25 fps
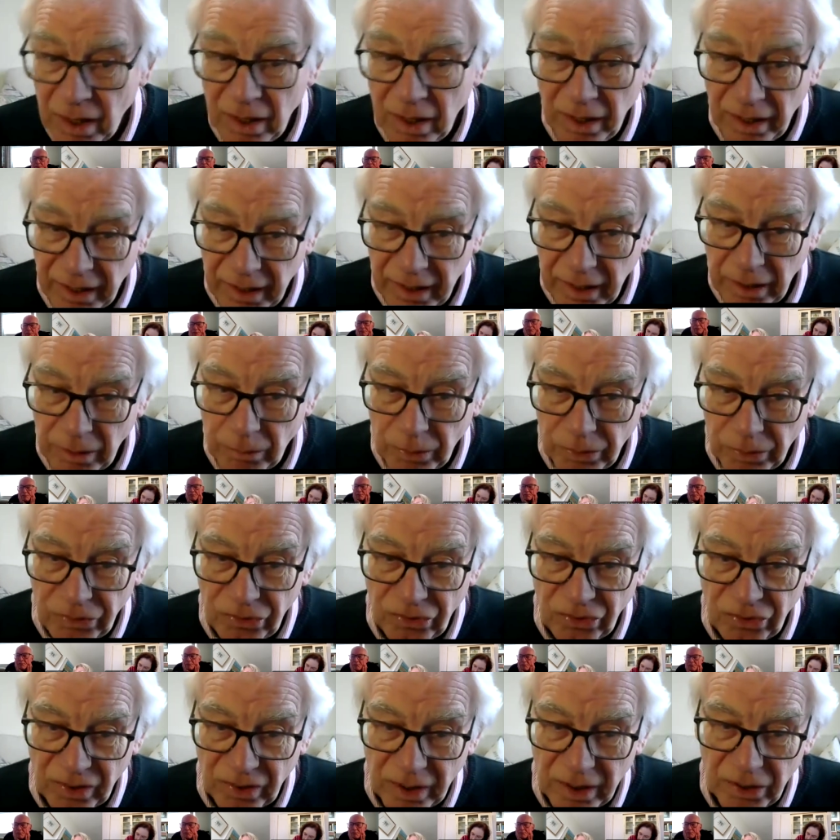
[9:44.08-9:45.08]
it
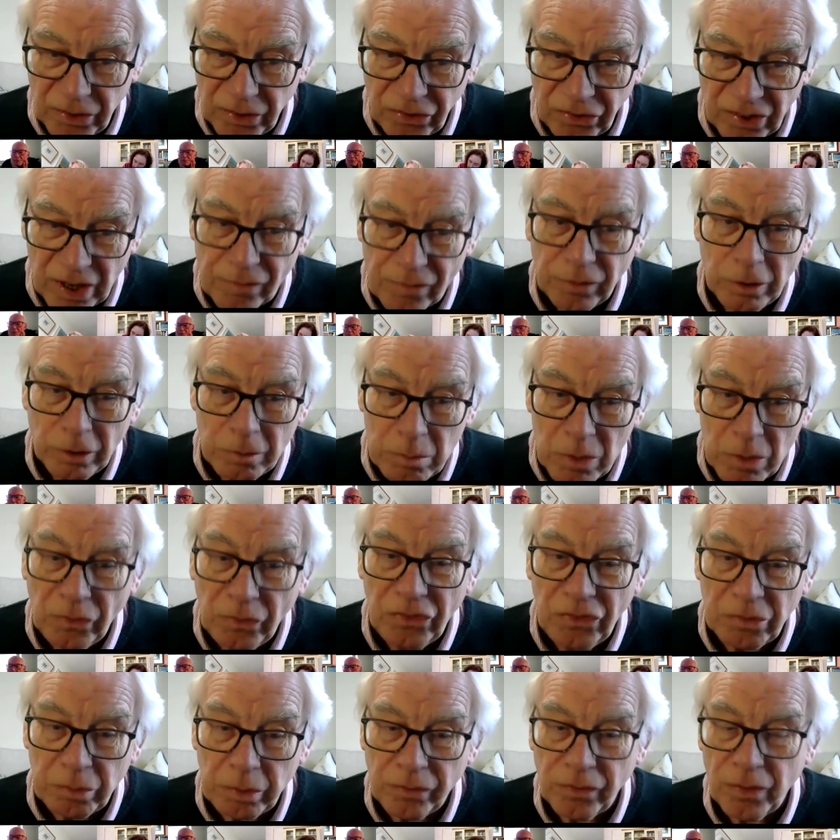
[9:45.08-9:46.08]
was several
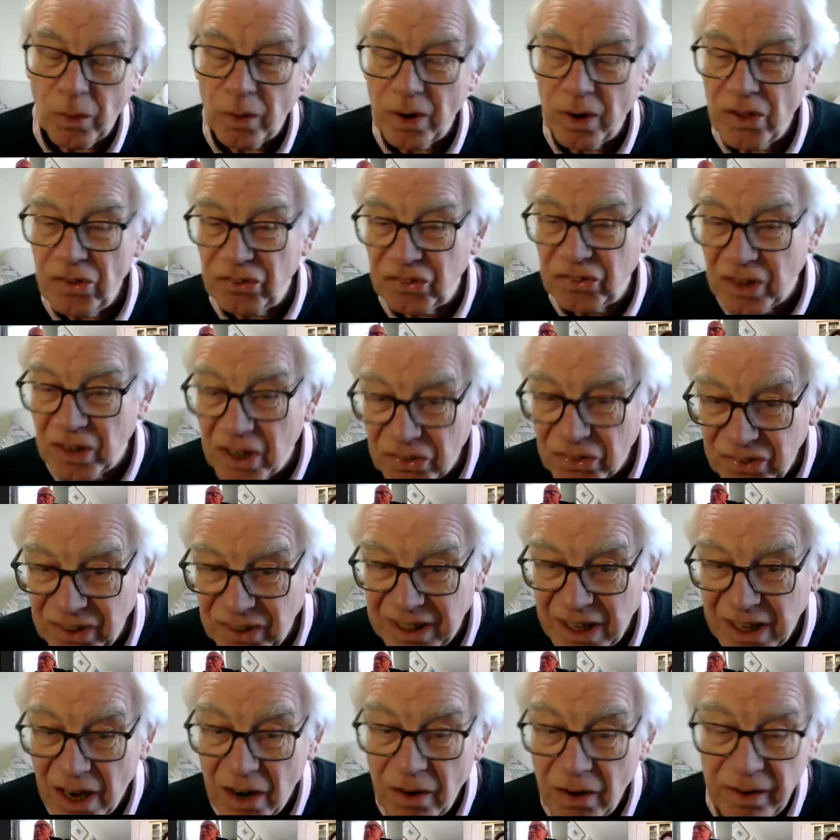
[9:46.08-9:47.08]
months before it
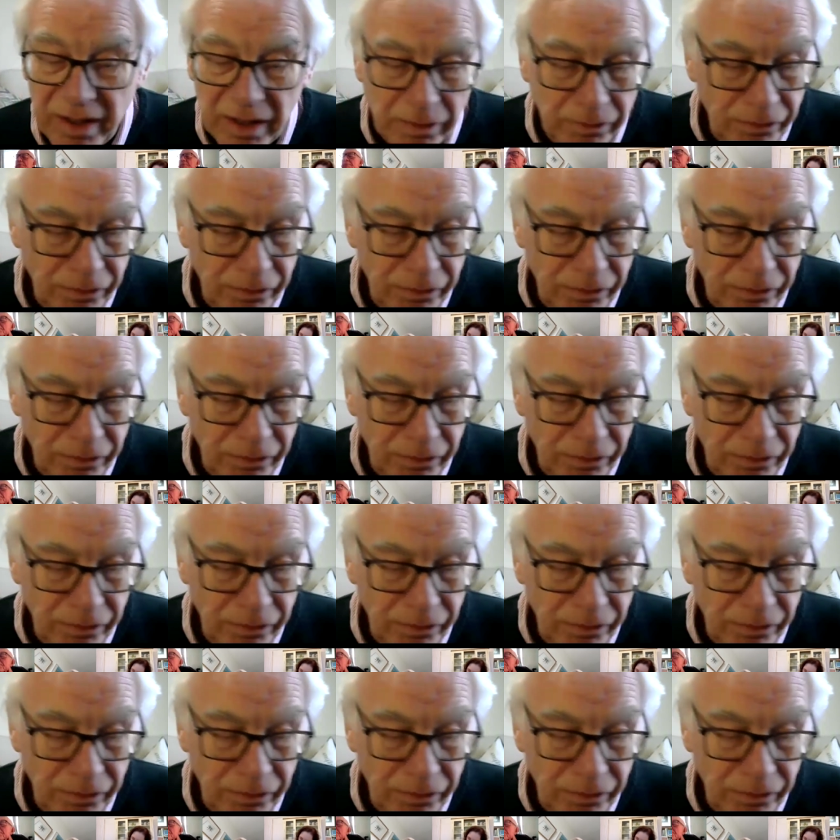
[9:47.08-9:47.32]
started carrying